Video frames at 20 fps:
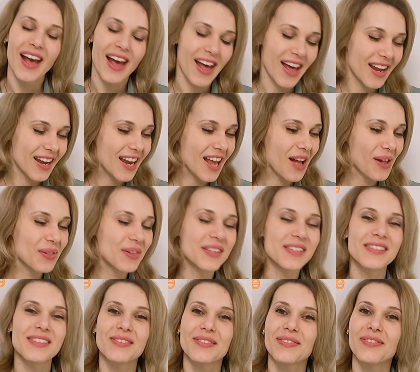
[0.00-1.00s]
And now
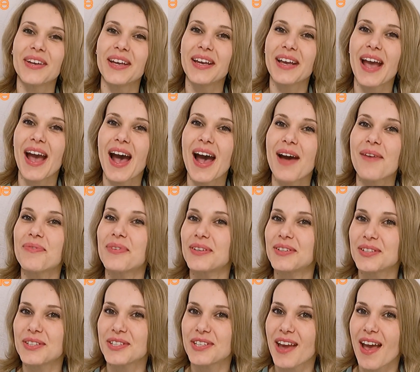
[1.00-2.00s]
let's recap
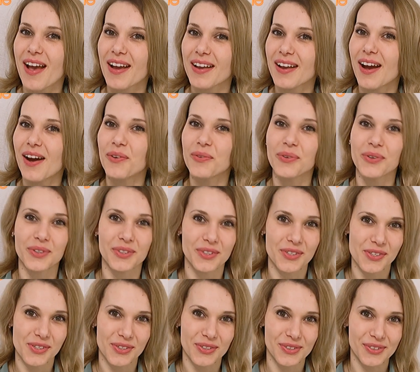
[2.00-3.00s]
and check how you
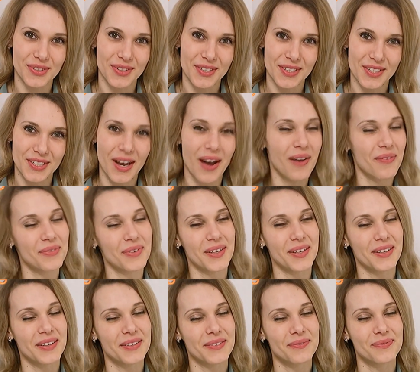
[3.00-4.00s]
understood the
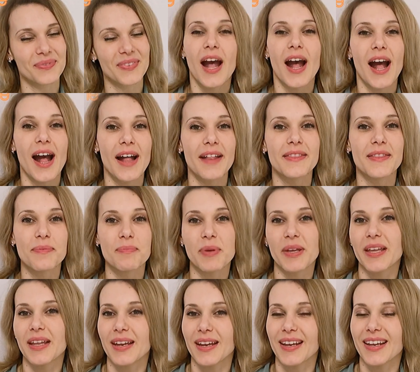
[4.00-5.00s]
topic. At the
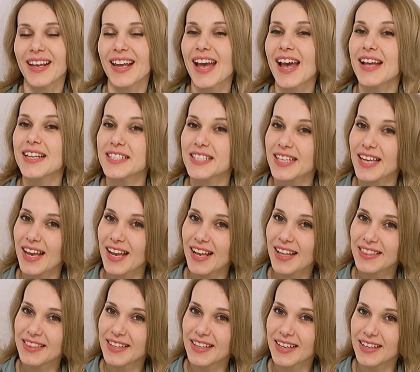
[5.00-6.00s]
beginning and
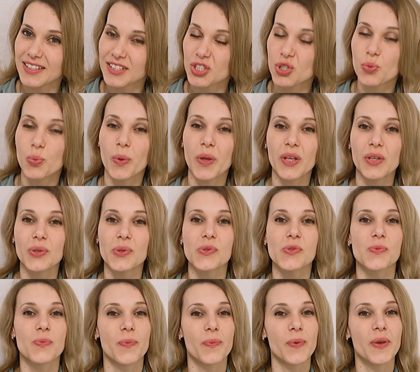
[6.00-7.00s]
at the end, we
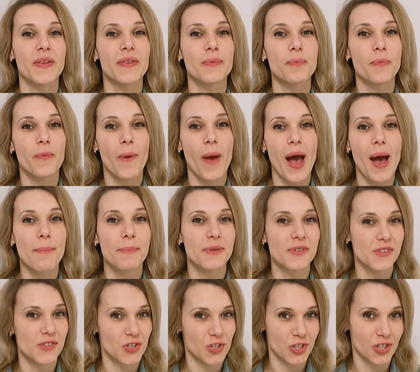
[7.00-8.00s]
use with
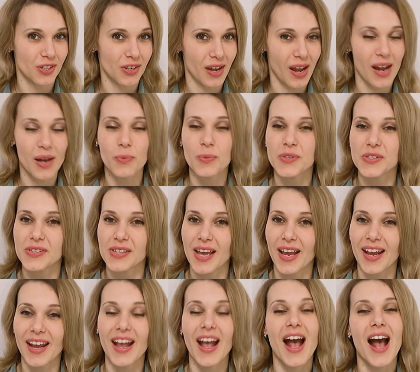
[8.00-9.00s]
preposition, and we
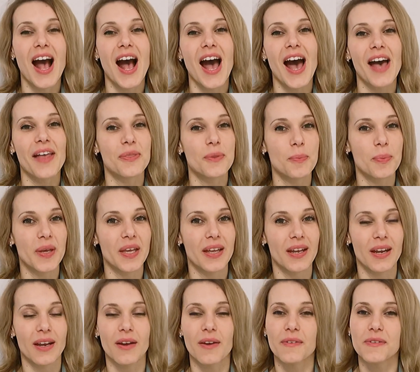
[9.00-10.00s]
say at the
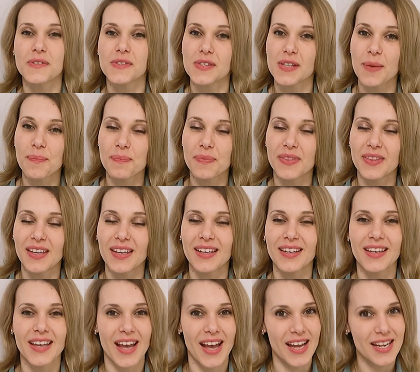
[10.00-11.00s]
beginning of
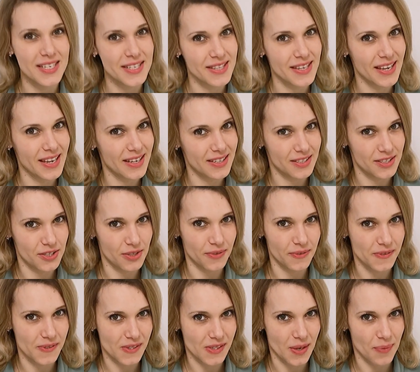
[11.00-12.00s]
something, at the end of
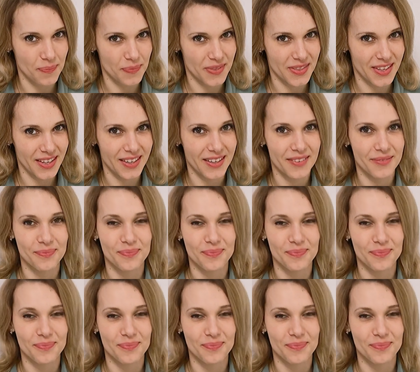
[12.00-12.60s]
something.